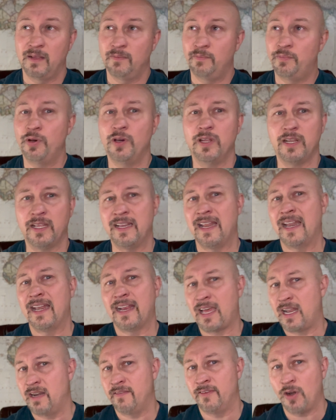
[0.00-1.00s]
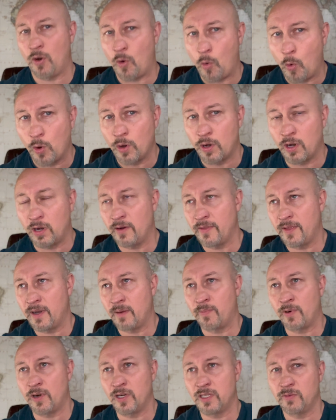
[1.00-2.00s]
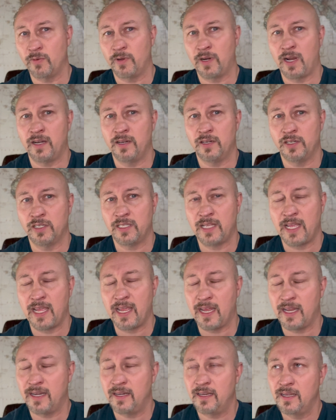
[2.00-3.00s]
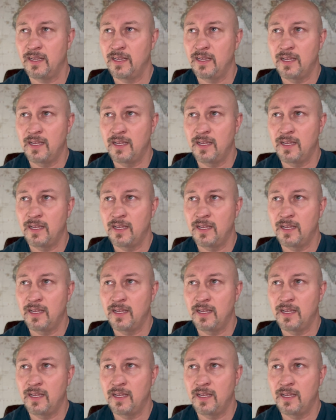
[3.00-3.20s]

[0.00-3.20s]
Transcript: put in any kind of an order that a person would understand.